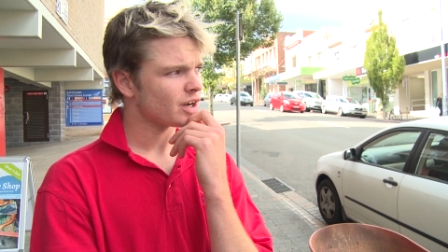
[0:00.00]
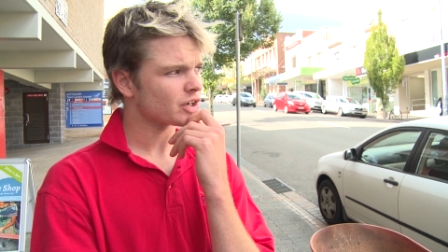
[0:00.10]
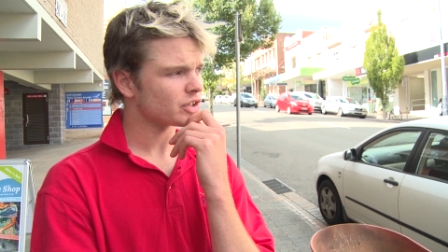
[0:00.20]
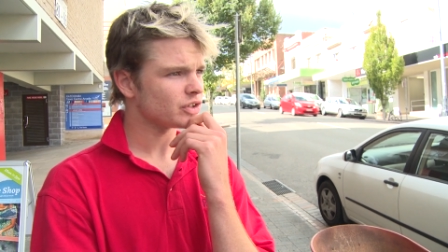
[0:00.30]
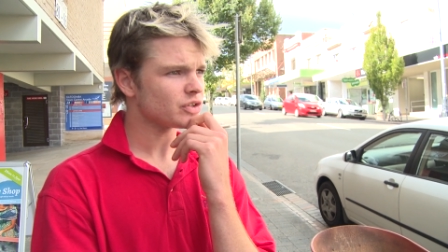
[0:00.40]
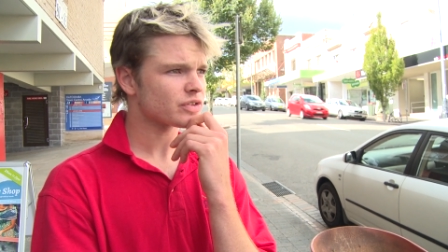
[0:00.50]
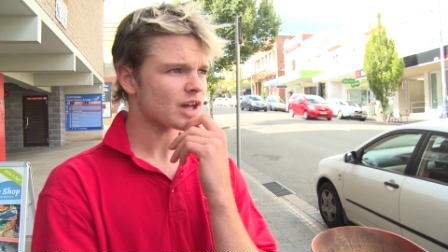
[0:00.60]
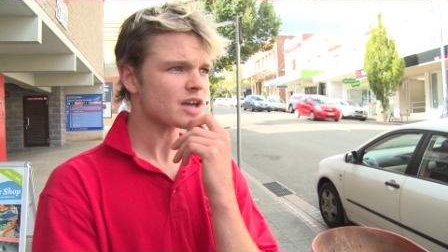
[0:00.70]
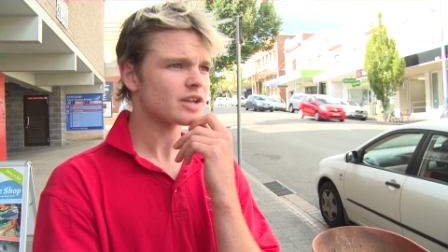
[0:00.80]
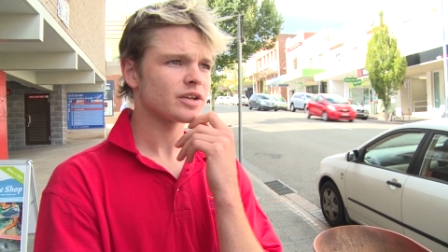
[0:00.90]
I could have used
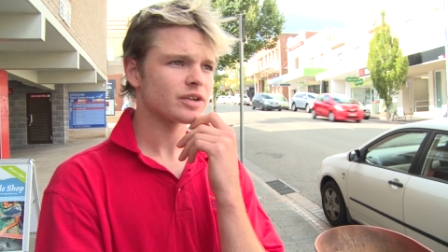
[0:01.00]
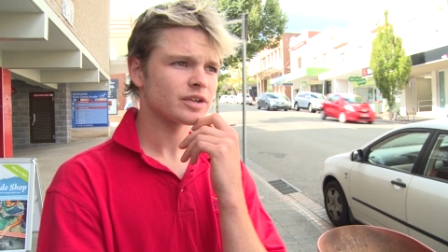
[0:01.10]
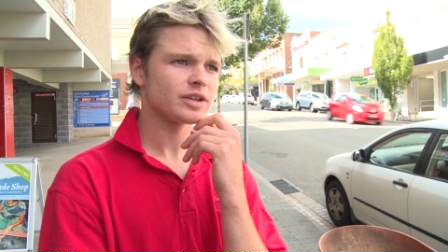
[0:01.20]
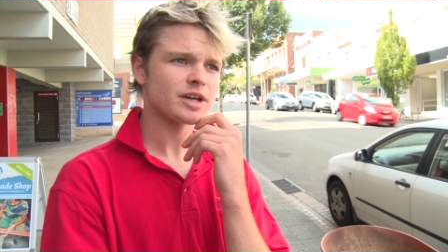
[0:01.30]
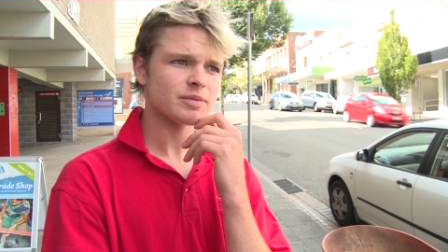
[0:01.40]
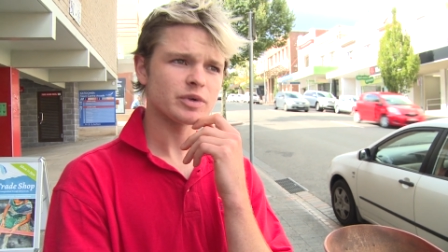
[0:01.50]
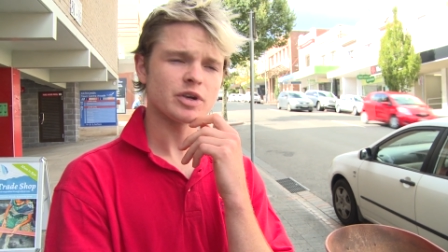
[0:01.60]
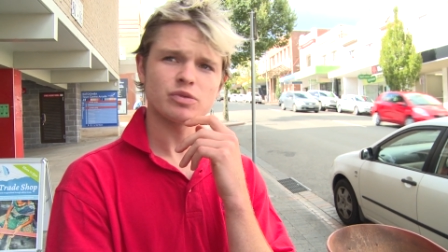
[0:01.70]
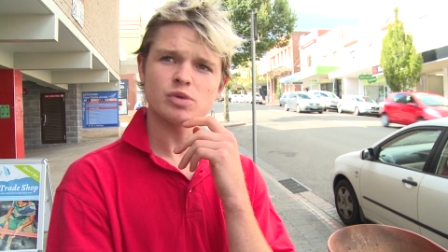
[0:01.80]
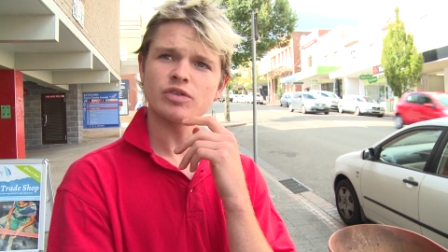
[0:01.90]
that. Yeah, when
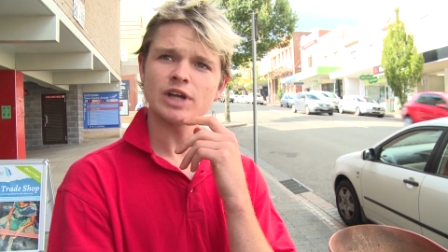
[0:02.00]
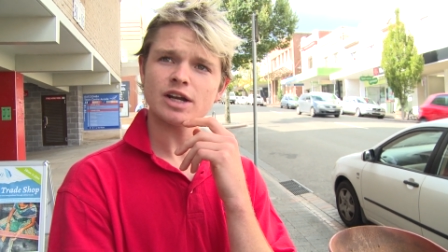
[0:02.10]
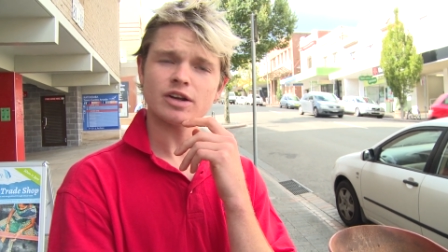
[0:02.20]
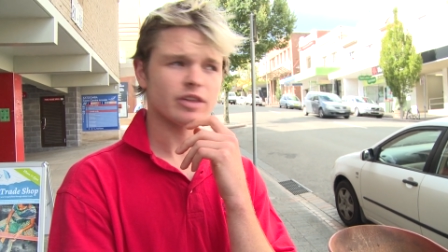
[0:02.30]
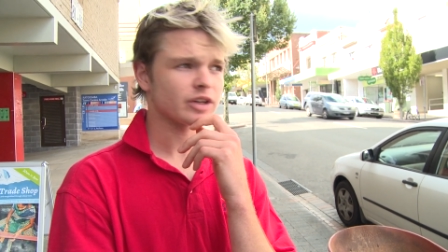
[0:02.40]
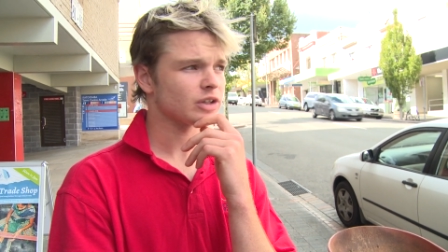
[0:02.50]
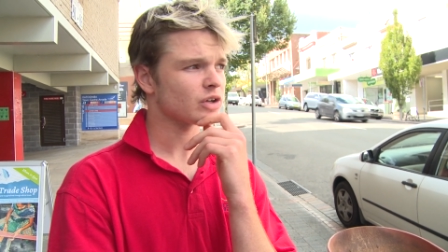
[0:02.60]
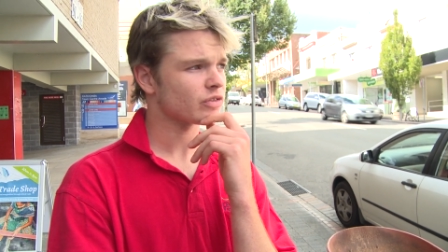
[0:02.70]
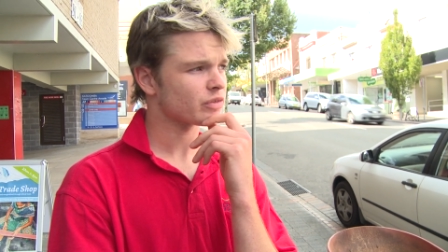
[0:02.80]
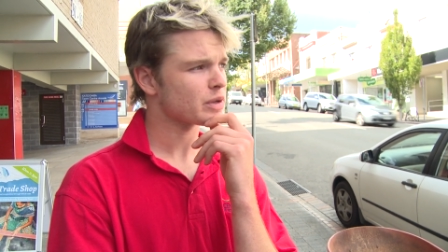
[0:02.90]
I was moving out, and I think a
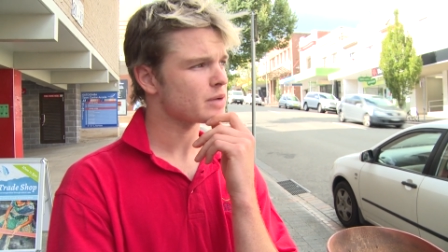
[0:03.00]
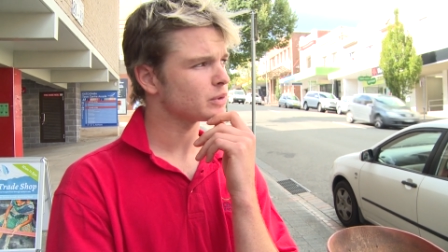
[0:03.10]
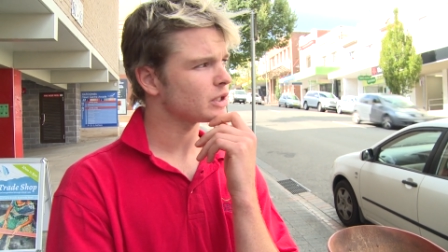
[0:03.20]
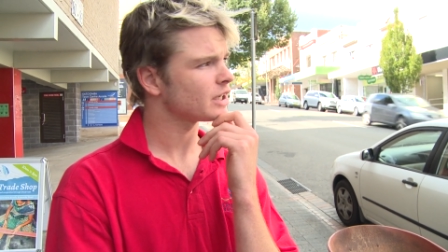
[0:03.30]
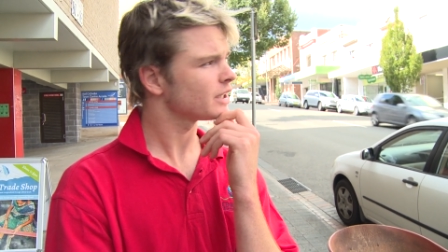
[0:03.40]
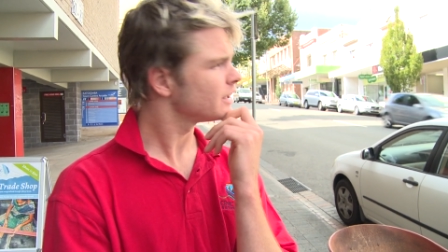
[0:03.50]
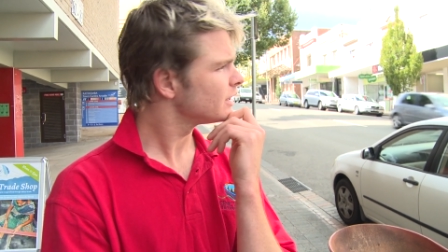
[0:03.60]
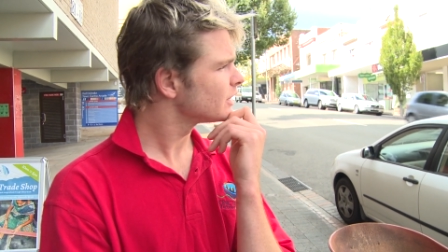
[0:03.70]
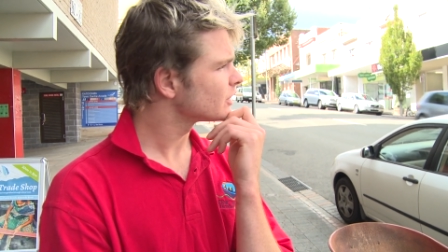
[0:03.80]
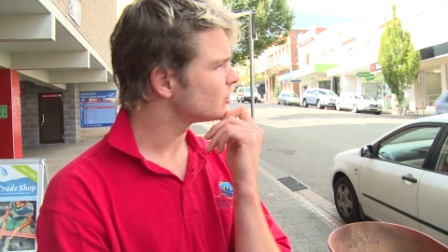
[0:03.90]
lot of people uh,
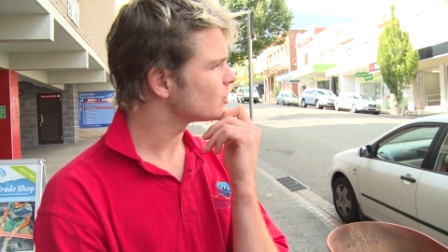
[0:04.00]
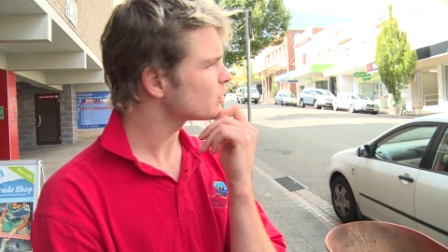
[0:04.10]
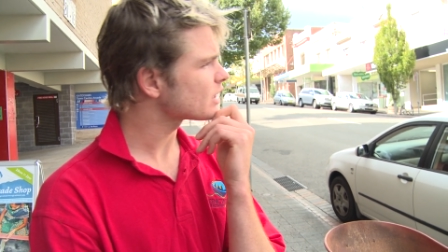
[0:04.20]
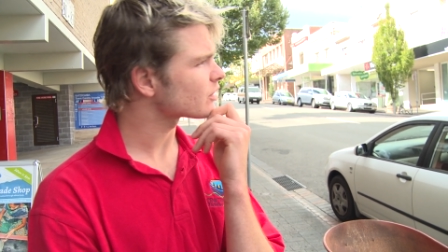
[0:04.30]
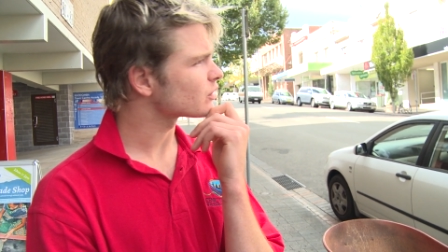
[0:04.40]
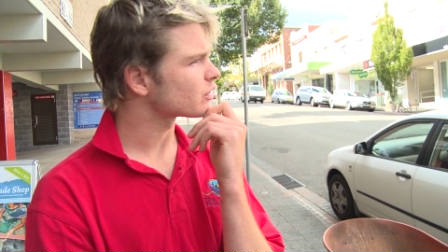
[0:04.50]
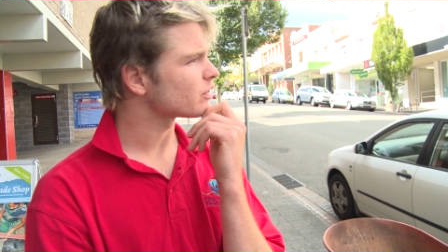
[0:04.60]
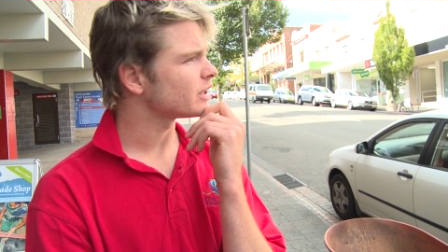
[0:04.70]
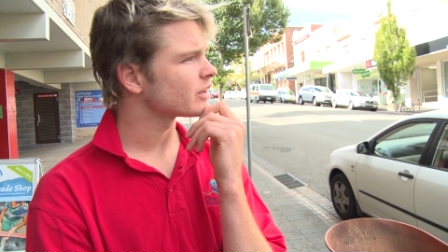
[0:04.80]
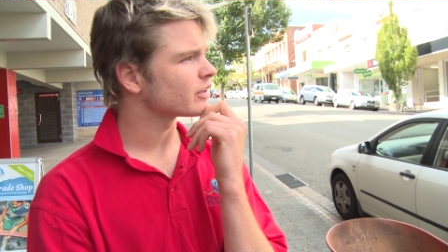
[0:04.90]
could do with that sort of
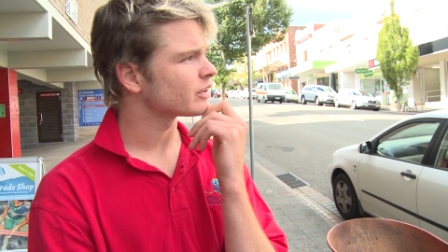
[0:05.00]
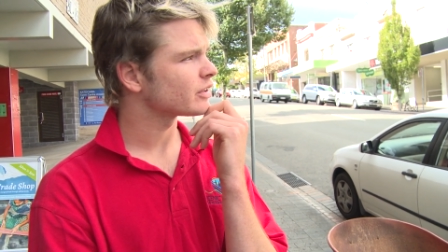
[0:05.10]
thing in the